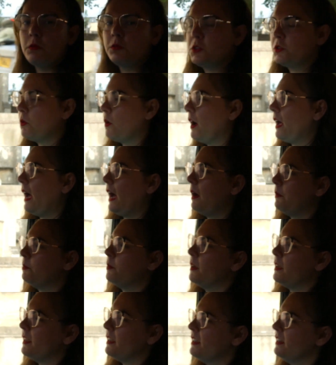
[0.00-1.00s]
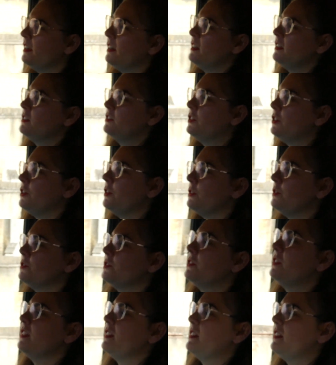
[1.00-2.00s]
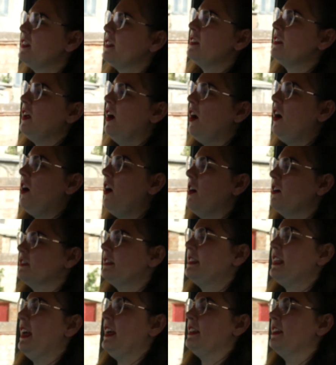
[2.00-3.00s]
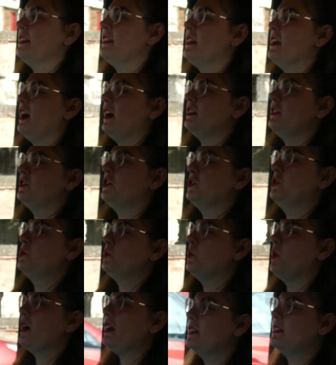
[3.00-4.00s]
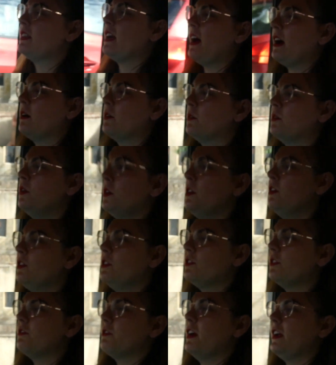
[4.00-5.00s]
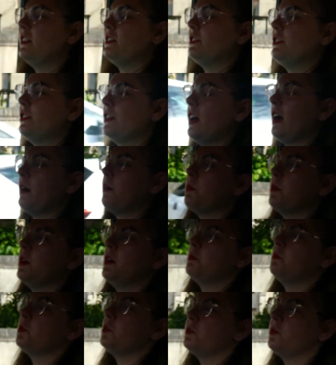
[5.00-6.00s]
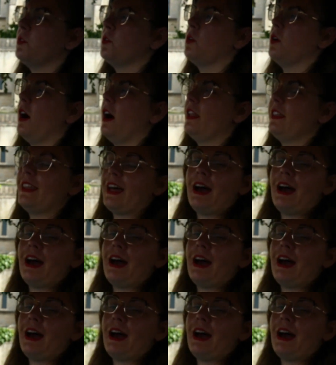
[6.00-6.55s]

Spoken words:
was quite happy to sit in our tent and just wait out the rain shower before, and